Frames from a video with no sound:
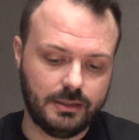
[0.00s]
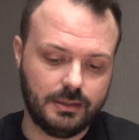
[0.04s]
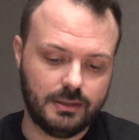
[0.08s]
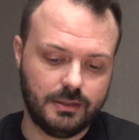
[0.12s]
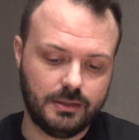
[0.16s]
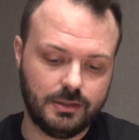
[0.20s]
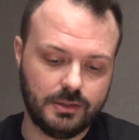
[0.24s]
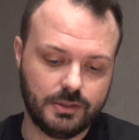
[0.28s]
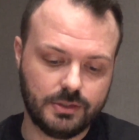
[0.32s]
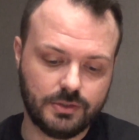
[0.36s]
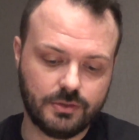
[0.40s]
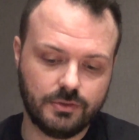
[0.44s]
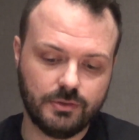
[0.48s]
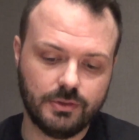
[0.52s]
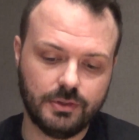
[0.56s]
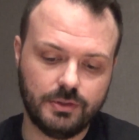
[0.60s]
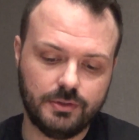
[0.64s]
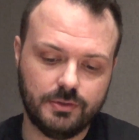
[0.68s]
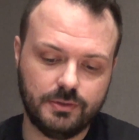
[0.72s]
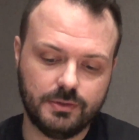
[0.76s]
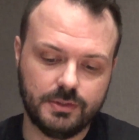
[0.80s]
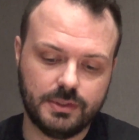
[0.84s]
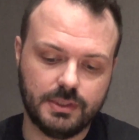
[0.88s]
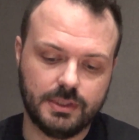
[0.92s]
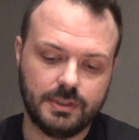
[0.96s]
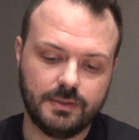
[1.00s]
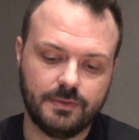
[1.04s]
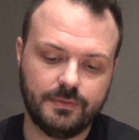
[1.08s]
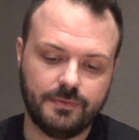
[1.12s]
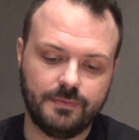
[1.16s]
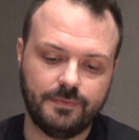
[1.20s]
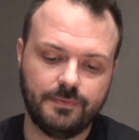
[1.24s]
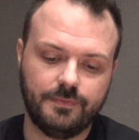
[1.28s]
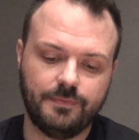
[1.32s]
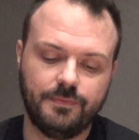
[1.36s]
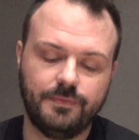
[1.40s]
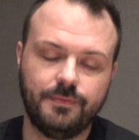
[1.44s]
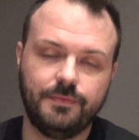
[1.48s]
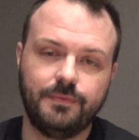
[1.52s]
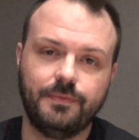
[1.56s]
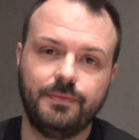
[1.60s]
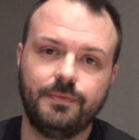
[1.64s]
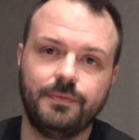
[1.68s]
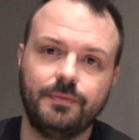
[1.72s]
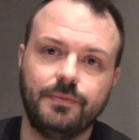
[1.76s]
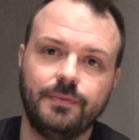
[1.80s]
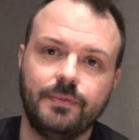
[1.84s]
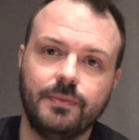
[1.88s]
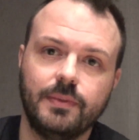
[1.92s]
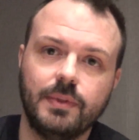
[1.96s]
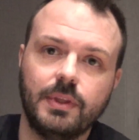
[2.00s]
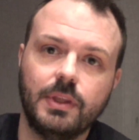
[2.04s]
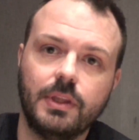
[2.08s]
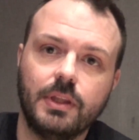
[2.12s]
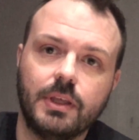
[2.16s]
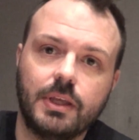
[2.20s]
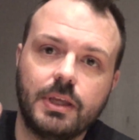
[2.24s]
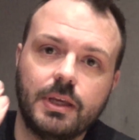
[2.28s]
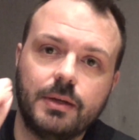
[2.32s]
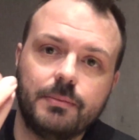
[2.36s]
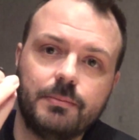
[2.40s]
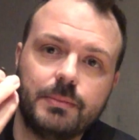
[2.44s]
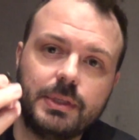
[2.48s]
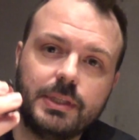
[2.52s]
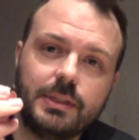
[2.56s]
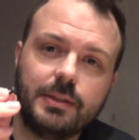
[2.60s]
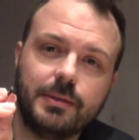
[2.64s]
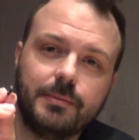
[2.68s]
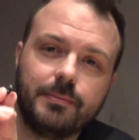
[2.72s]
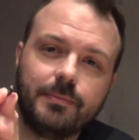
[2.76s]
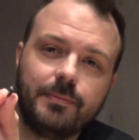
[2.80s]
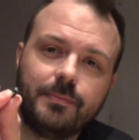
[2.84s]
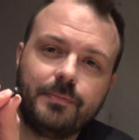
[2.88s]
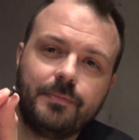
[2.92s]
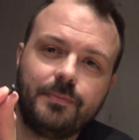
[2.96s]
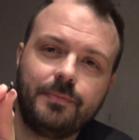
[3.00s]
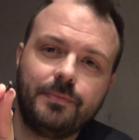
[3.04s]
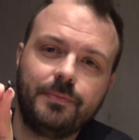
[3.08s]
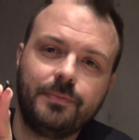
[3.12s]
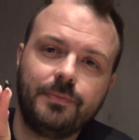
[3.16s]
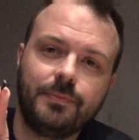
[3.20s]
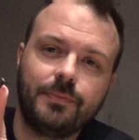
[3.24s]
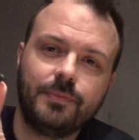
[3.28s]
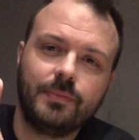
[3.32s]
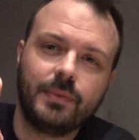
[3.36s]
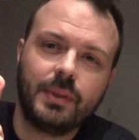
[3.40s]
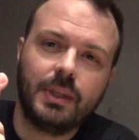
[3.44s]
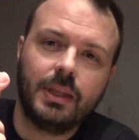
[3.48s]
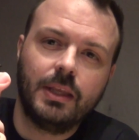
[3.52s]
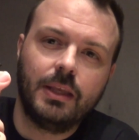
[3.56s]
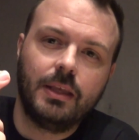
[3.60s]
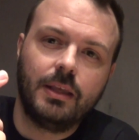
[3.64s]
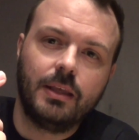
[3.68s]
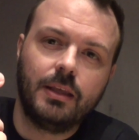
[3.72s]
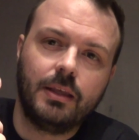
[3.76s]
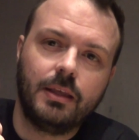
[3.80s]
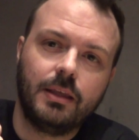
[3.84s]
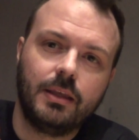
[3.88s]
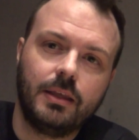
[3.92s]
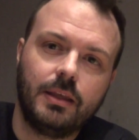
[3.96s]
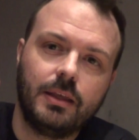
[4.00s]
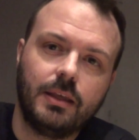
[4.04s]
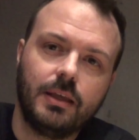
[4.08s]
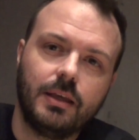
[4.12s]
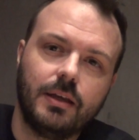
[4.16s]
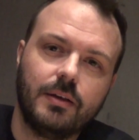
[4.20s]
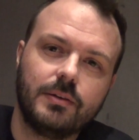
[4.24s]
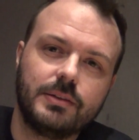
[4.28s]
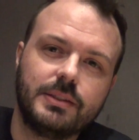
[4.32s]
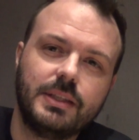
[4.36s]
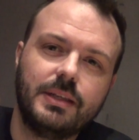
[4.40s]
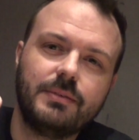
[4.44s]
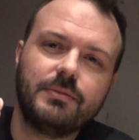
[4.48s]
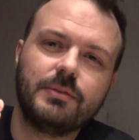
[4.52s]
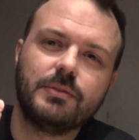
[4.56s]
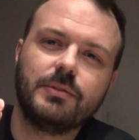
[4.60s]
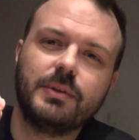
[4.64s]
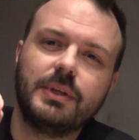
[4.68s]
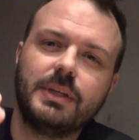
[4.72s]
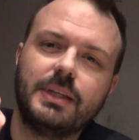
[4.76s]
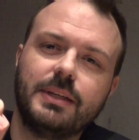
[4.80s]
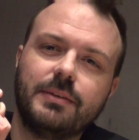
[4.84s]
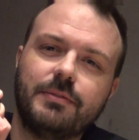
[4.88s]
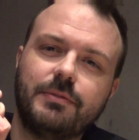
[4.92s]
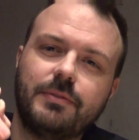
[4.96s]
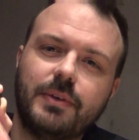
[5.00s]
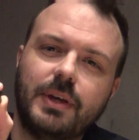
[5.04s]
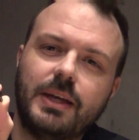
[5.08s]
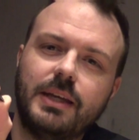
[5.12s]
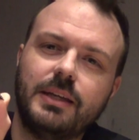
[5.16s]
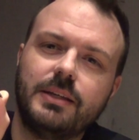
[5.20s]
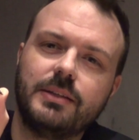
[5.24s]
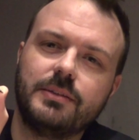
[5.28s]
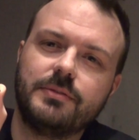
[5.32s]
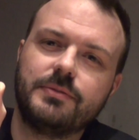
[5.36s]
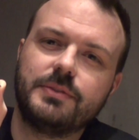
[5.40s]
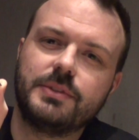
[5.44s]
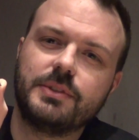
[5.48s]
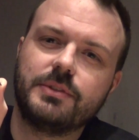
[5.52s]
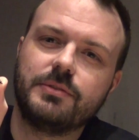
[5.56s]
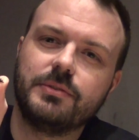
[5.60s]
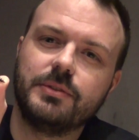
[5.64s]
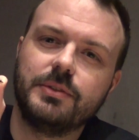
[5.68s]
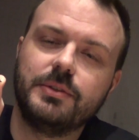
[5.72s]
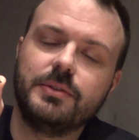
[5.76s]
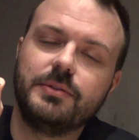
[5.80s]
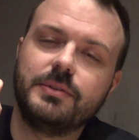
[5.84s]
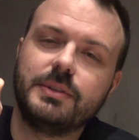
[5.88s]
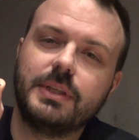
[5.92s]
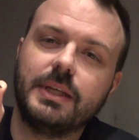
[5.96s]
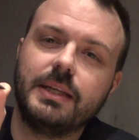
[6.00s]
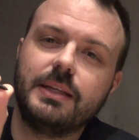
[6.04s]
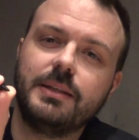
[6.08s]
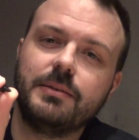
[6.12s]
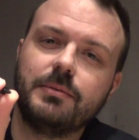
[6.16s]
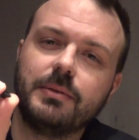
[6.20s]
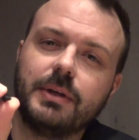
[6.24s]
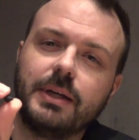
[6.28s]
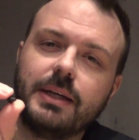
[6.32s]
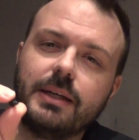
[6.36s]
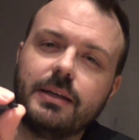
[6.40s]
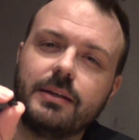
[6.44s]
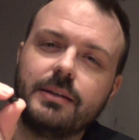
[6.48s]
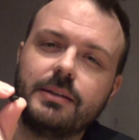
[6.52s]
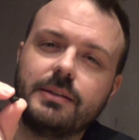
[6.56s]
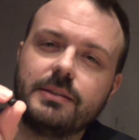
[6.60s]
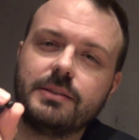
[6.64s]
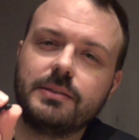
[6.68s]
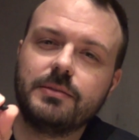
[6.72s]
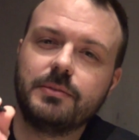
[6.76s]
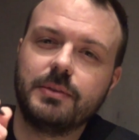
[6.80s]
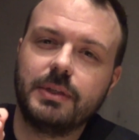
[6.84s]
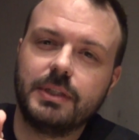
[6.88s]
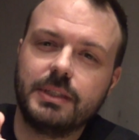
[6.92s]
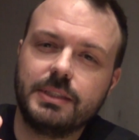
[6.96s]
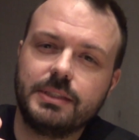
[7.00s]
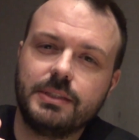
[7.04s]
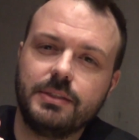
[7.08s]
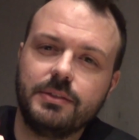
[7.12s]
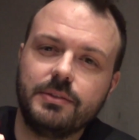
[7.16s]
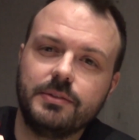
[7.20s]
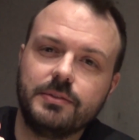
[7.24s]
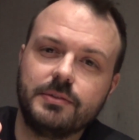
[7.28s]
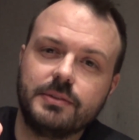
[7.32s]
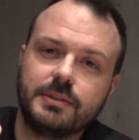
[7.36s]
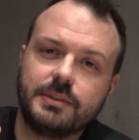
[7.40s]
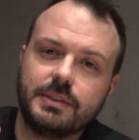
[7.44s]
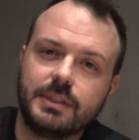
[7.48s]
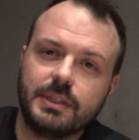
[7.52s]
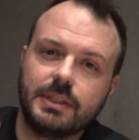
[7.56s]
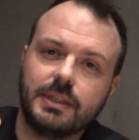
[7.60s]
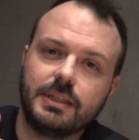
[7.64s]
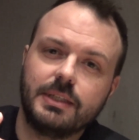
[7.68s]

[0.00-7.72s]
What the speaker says: the screws that come with them. I was never really a fan of screws anyway. I used to always use